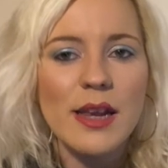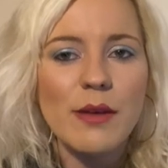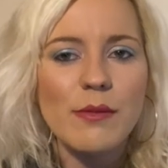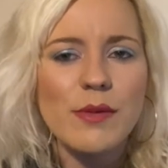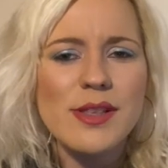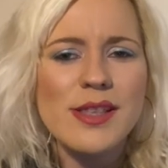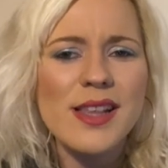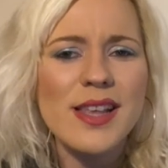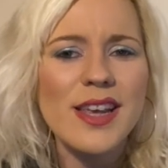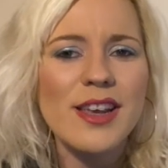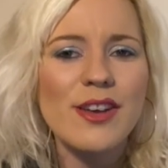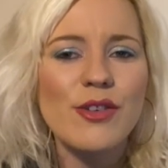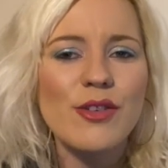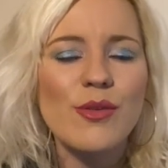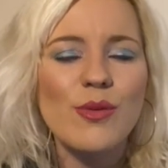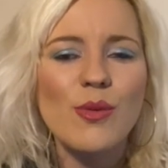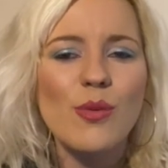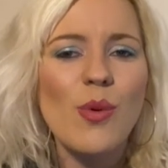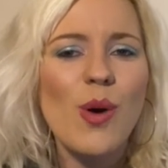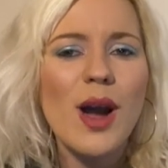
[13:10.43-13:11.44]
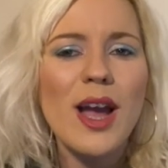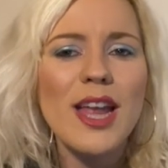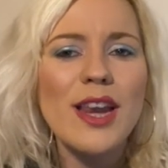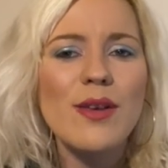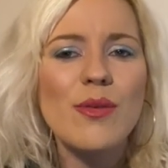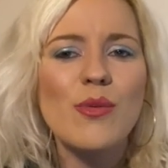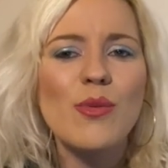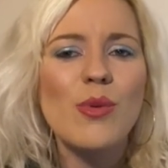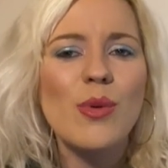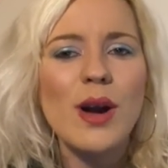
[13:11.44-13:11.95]
It was like, why
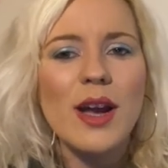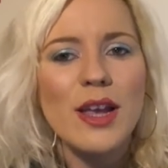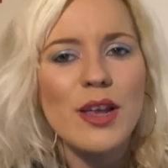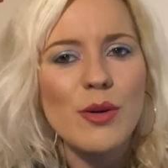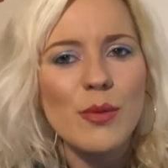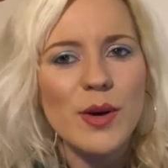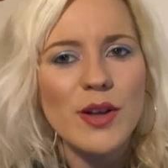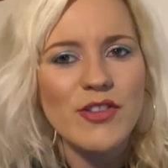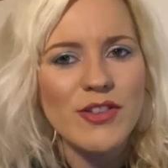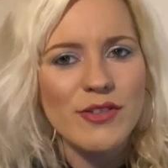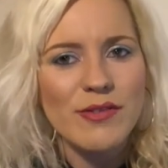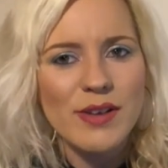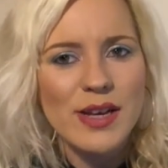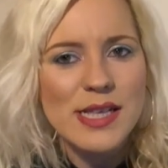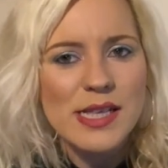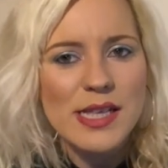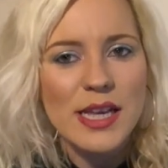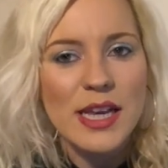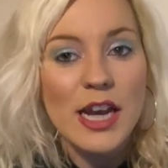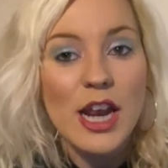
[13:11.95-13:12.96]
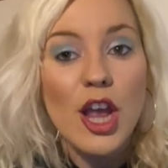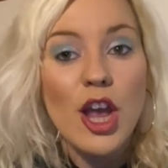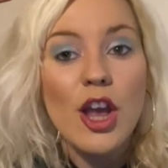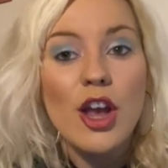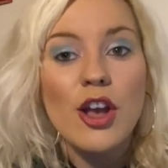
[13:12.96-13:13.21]
are you watching wrestling?